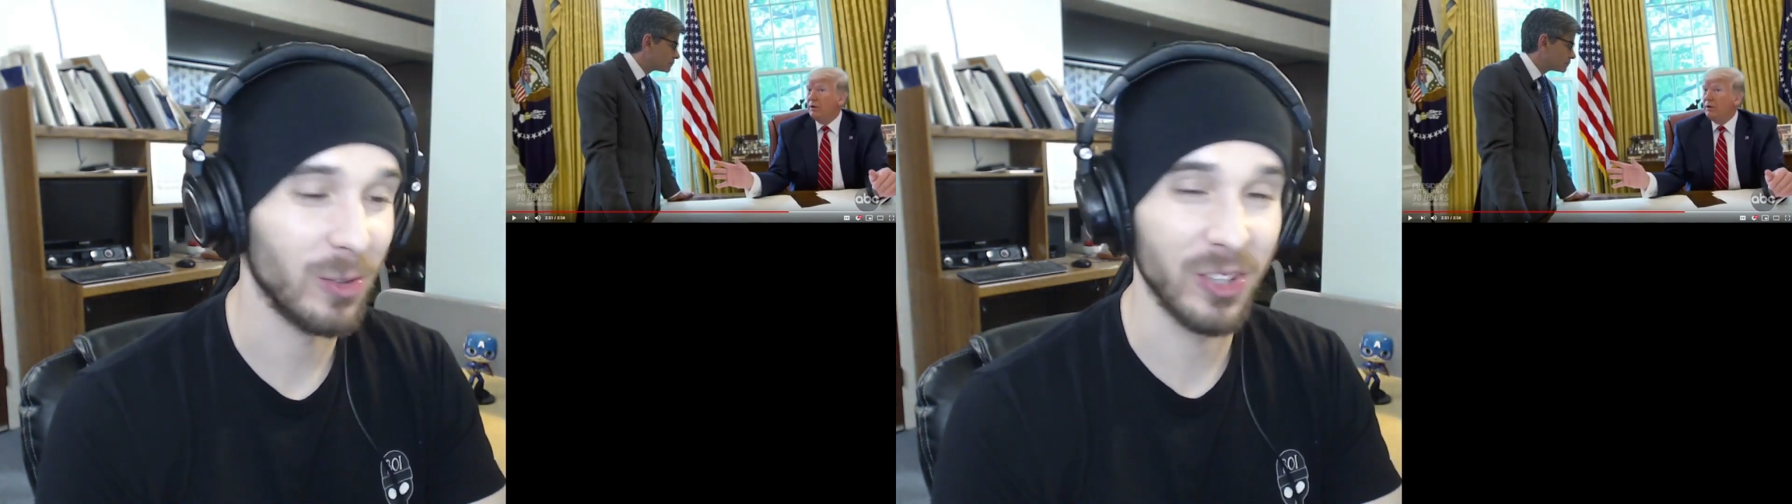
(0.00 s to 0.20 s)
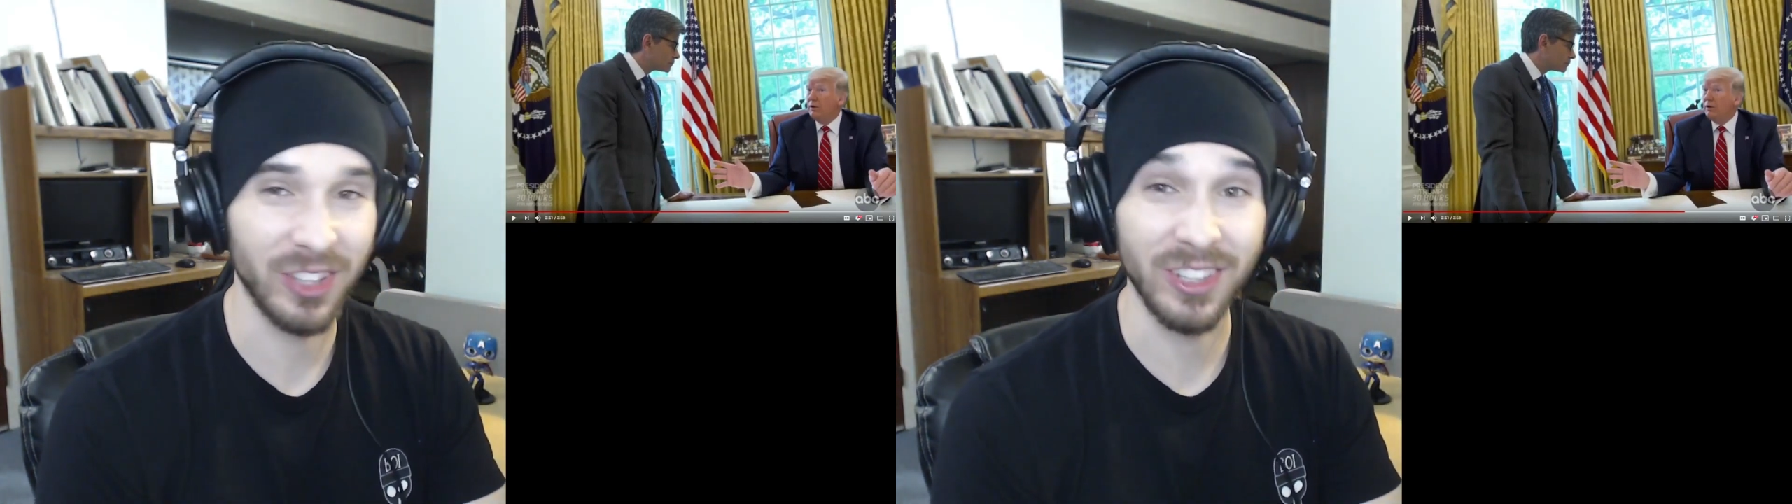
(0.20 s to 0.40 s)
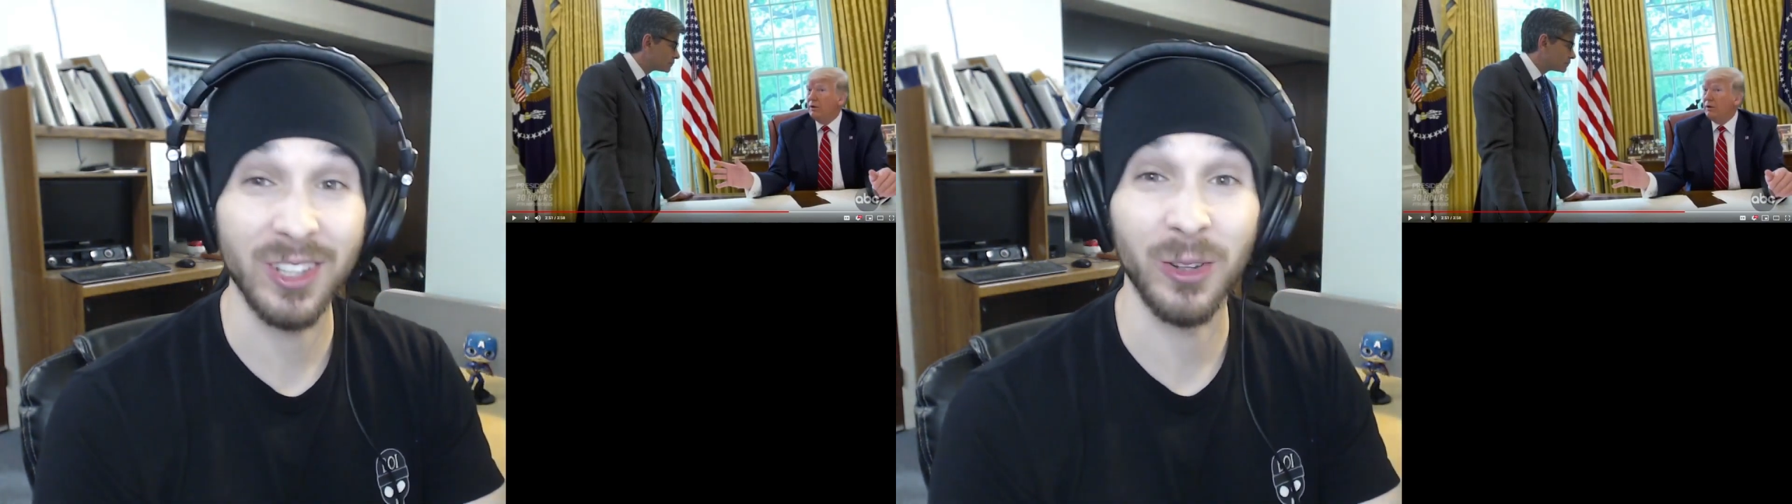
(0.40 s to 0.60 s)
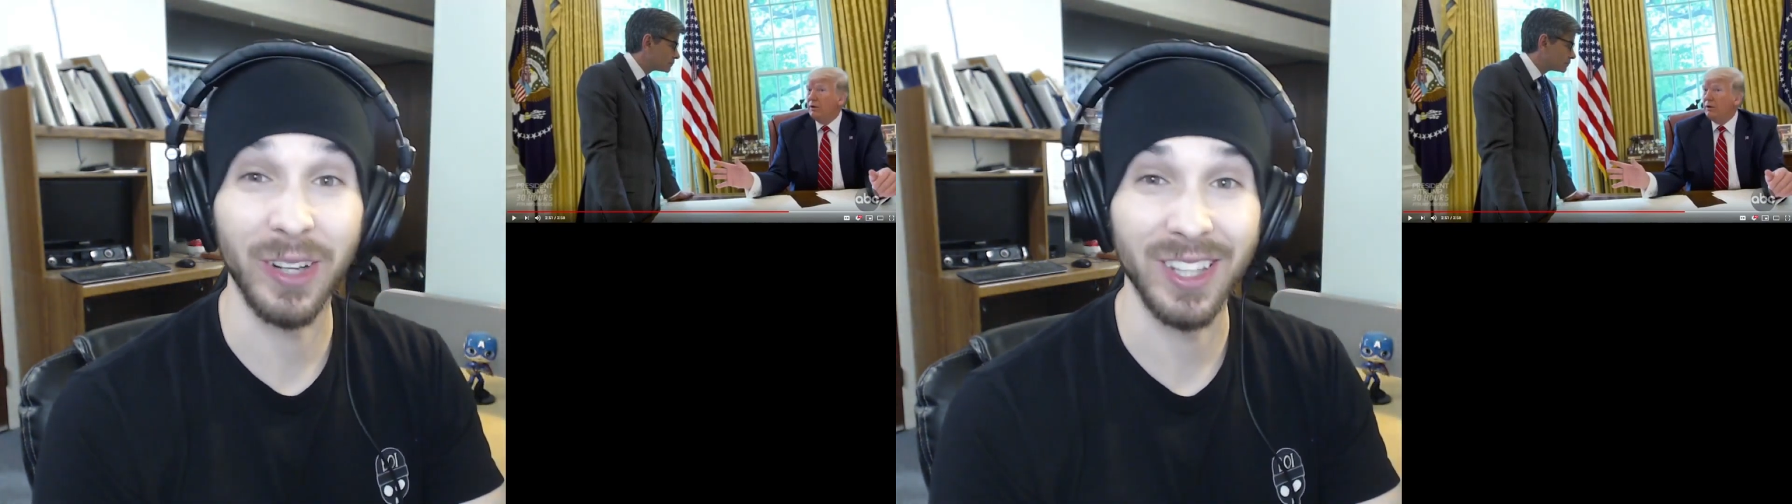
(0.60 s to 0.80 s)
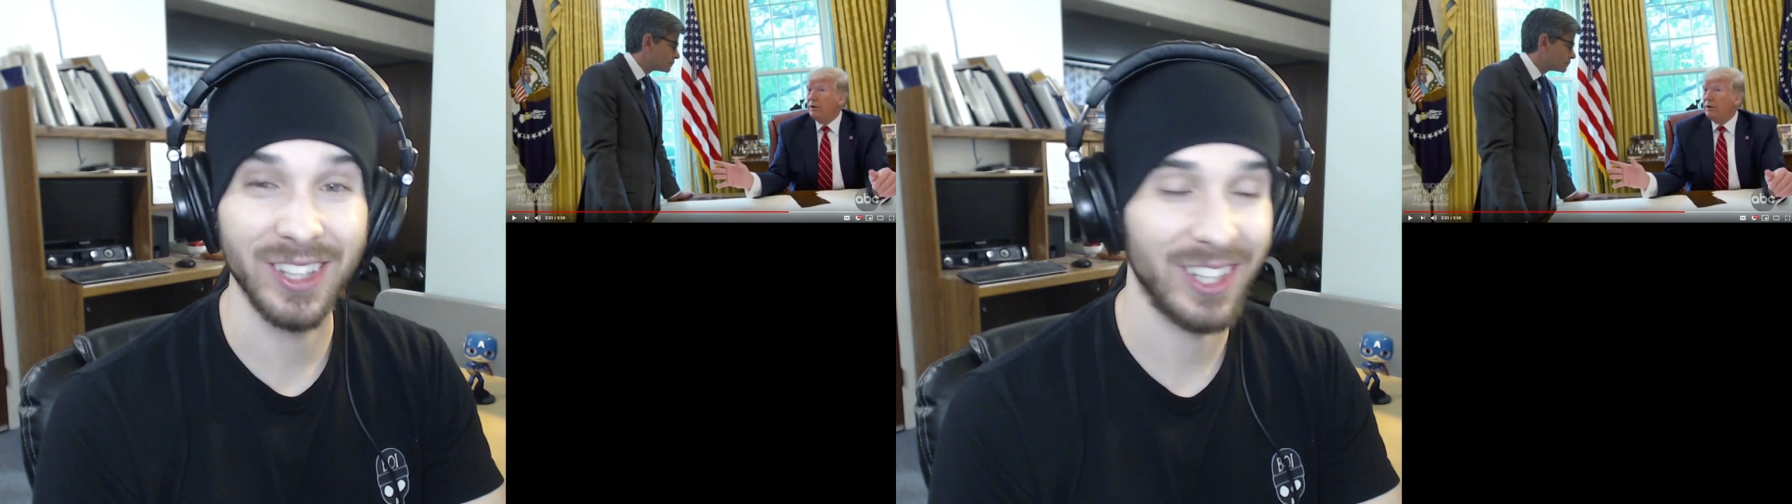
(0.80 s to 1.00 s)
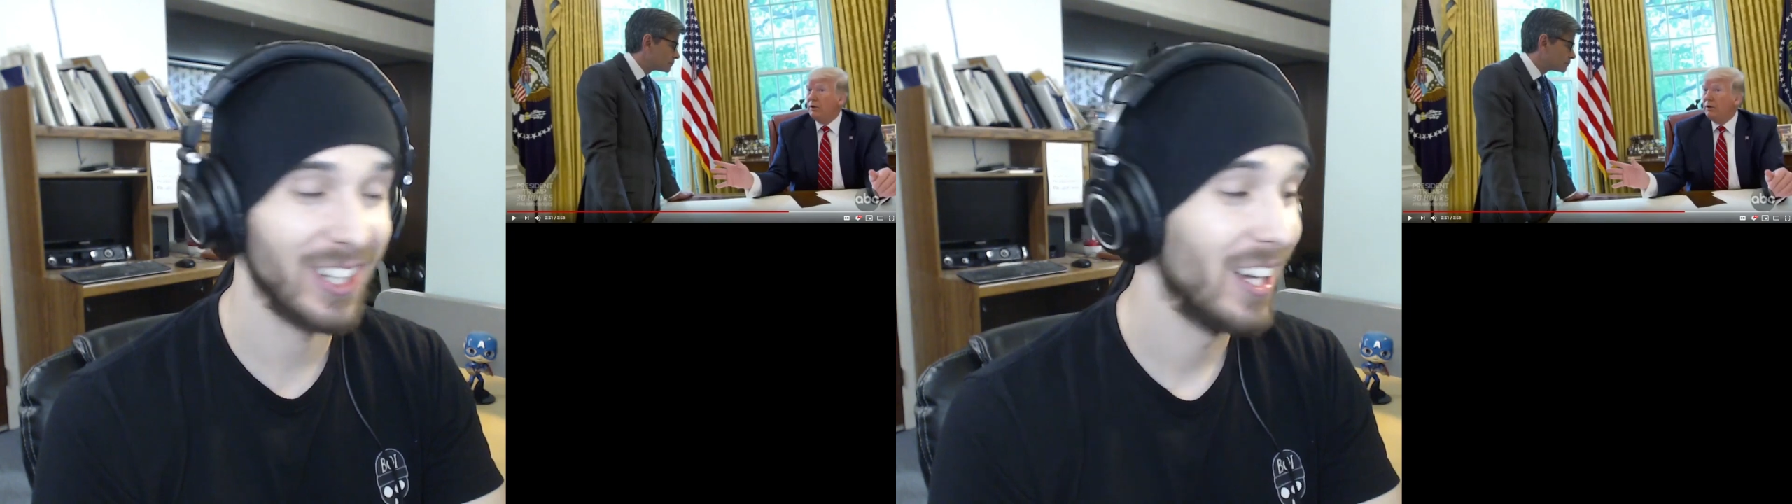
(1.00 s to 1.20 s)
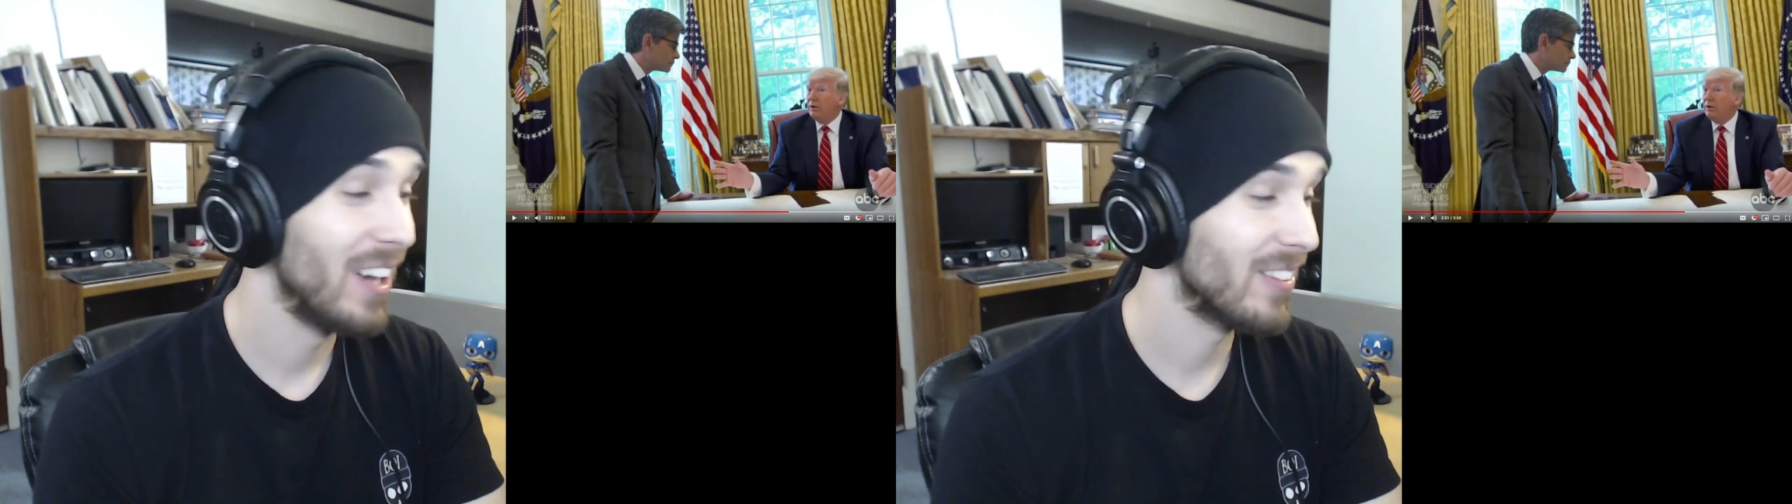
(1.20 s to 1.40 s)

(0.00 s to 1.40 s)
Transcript: was this crazy.